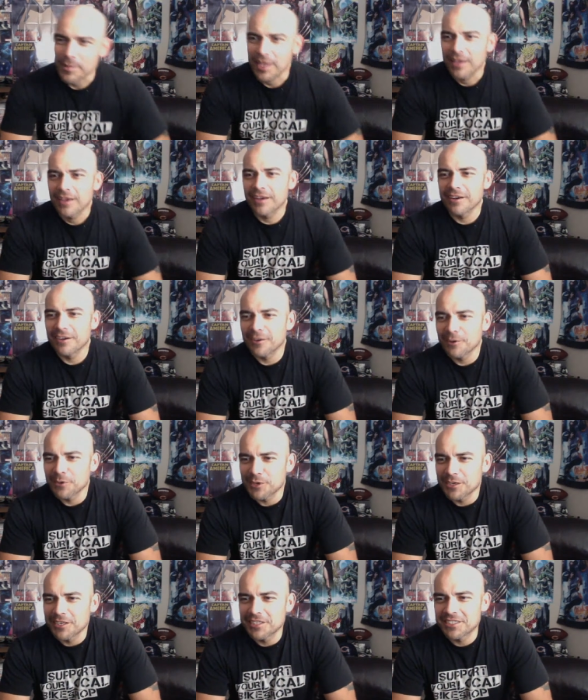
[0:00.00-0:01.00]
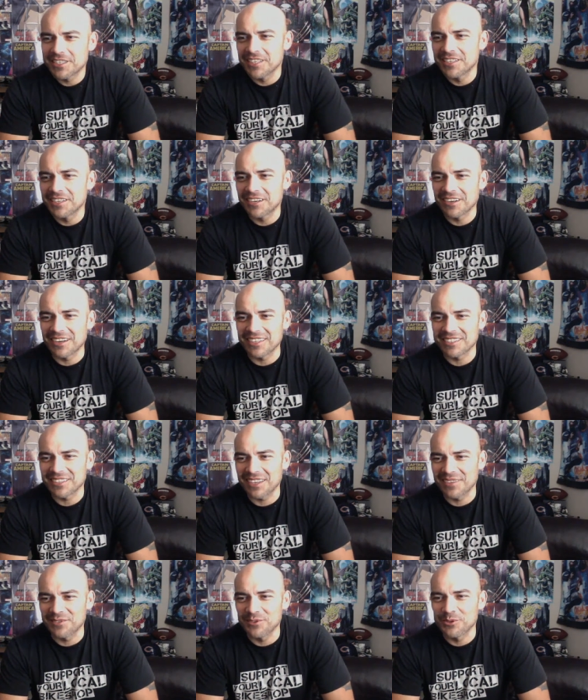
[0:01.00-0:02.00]
Oh, you know, I still
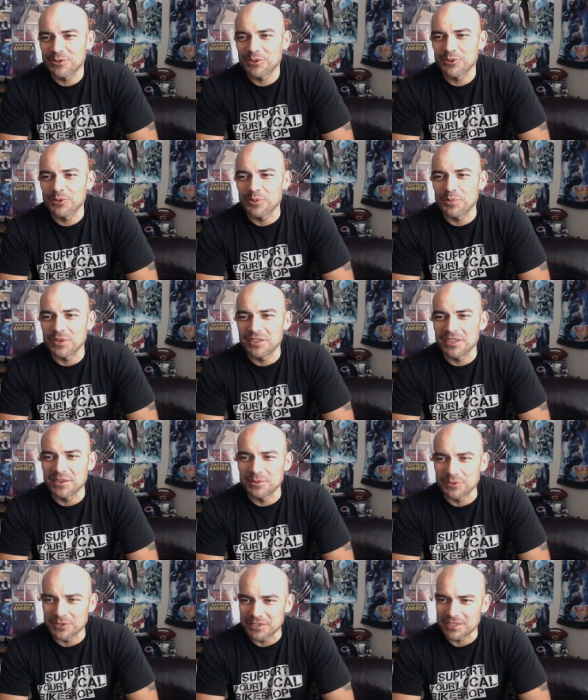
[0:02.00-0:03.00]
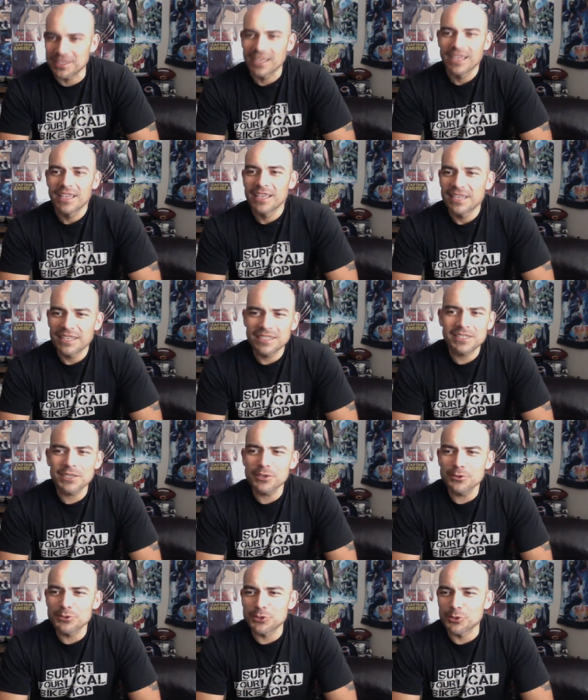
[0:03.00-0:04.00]
have no clue what B-level is. He's a
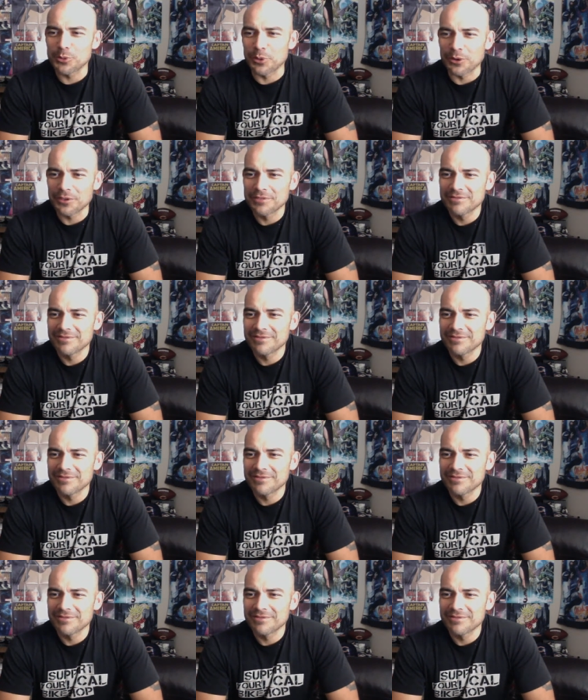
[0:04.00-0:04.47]
YouTuber.